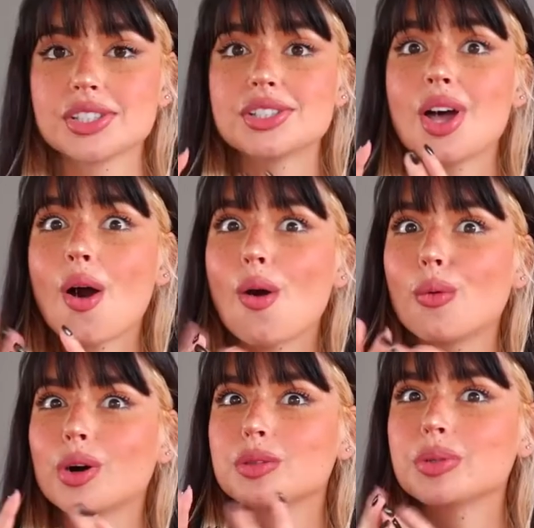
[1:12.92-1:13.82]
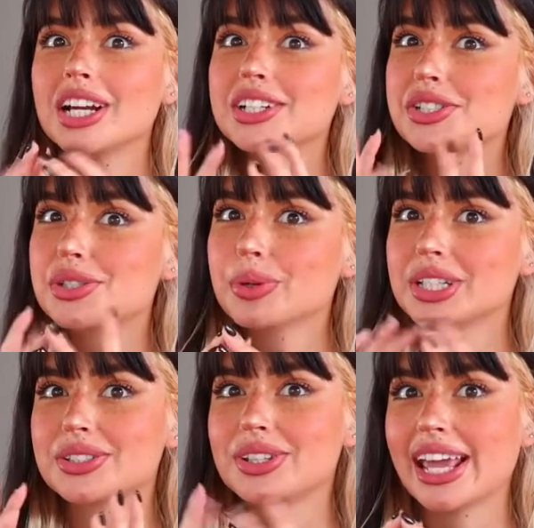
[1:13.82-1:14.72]
So what we are
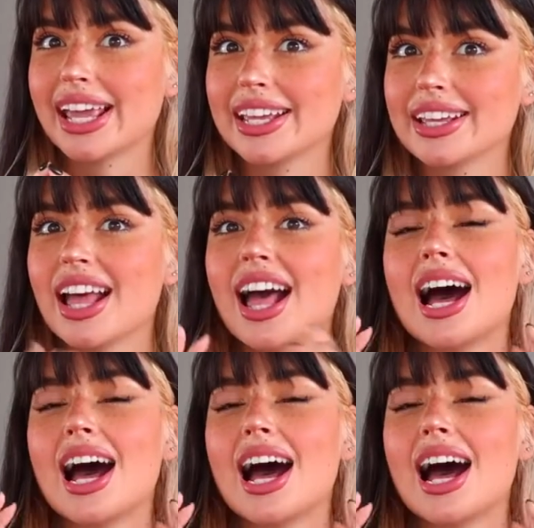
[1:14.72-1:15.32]
sewing today,